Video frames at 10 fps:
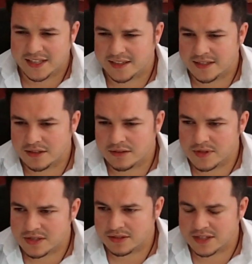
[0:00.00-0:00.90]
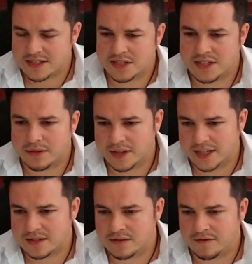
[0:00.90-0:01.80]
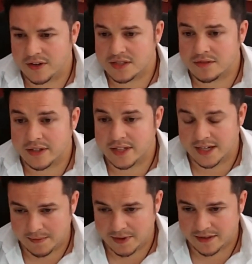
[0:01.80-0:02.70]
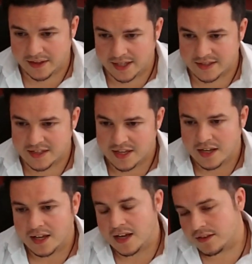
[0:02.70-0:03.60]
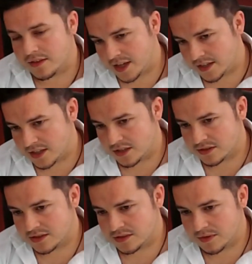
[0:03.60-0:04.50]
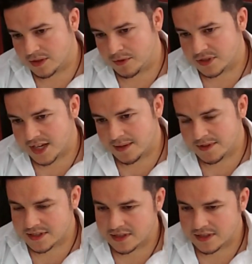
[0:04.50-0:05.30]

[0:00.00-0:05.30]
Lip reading: You know, it was a good decision, I think, to first do the dynamic things, and then, you know, to do a more timeless